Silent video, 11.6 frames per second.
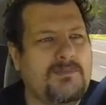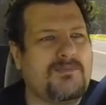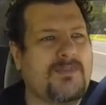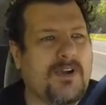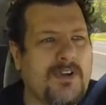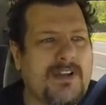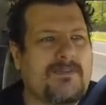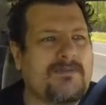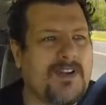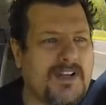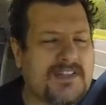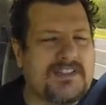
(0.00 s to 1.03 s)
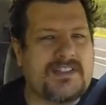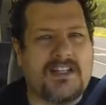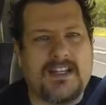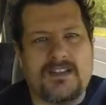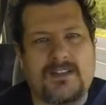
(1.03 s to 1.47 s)
very, very
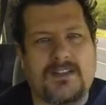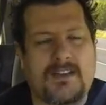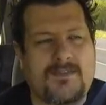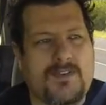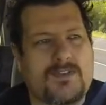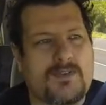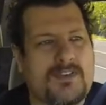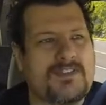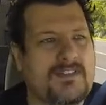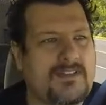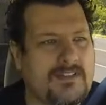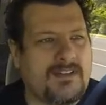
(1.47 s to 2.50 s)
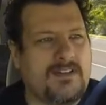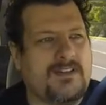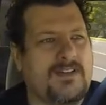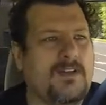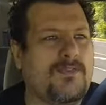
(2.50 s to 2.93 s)
slick looking futuristic
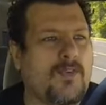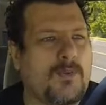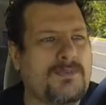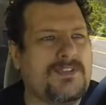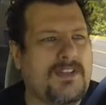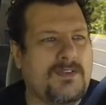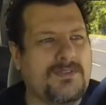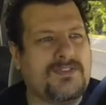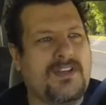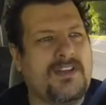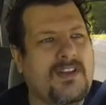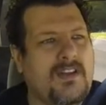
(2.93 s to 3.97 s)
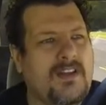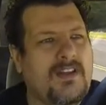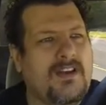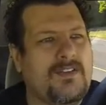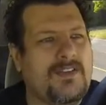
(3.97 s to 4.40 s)
uh, uniforms that you'll see
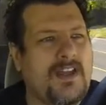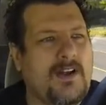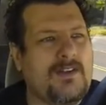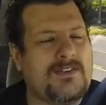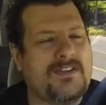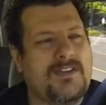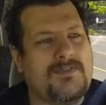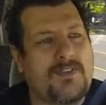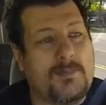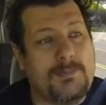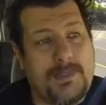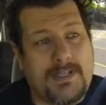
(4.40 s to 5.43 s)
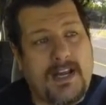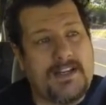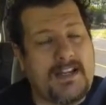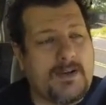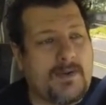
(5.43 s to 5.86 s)
on the characters in this film. But
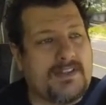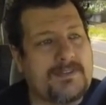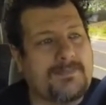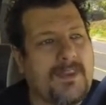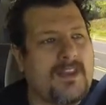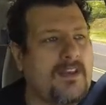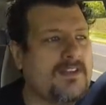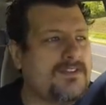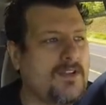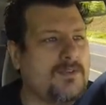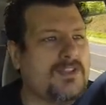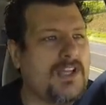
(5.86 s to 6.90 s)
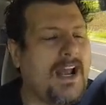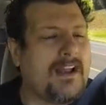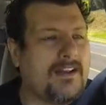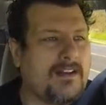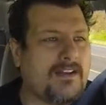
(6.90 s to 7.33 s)
I digress. So
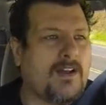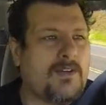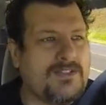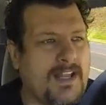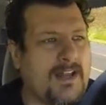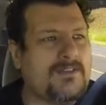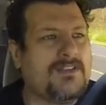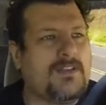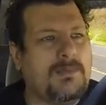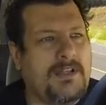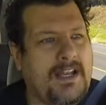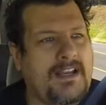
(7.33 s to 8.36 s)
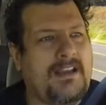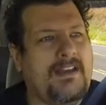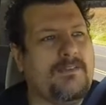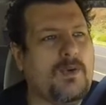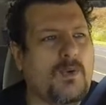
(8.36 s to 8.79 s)
Jack goes down to the planet,
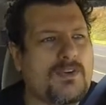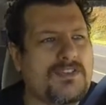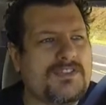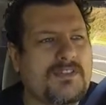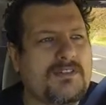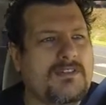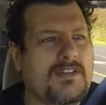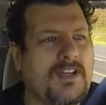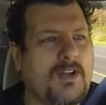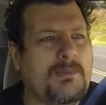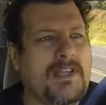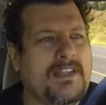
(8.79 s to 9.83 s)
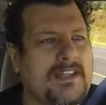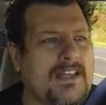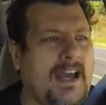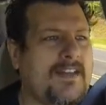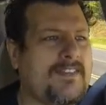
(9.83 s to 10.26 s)
and of course, you know, being the
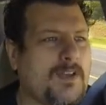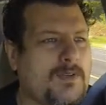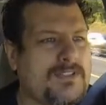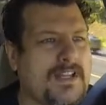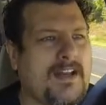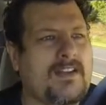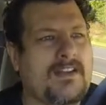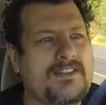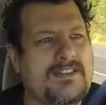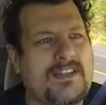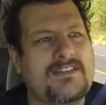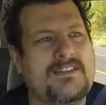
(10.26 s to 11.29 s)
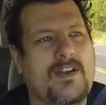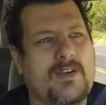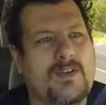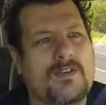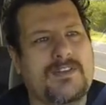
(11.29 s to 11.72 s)
guy that goes down and sees the
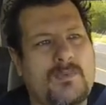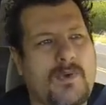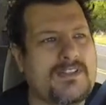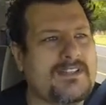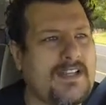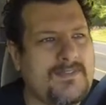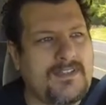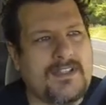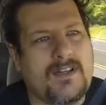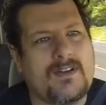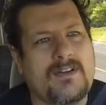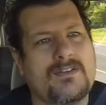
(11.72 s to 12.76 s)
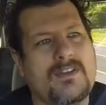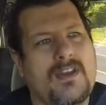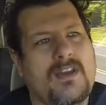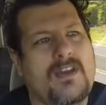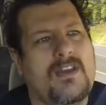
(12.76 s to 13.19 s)
Earth and what's left of the Earth,
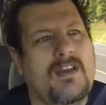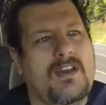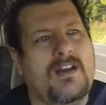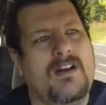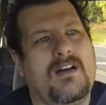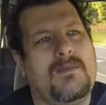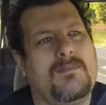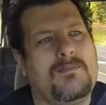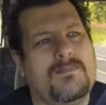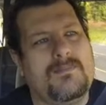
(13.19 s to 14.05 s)
um,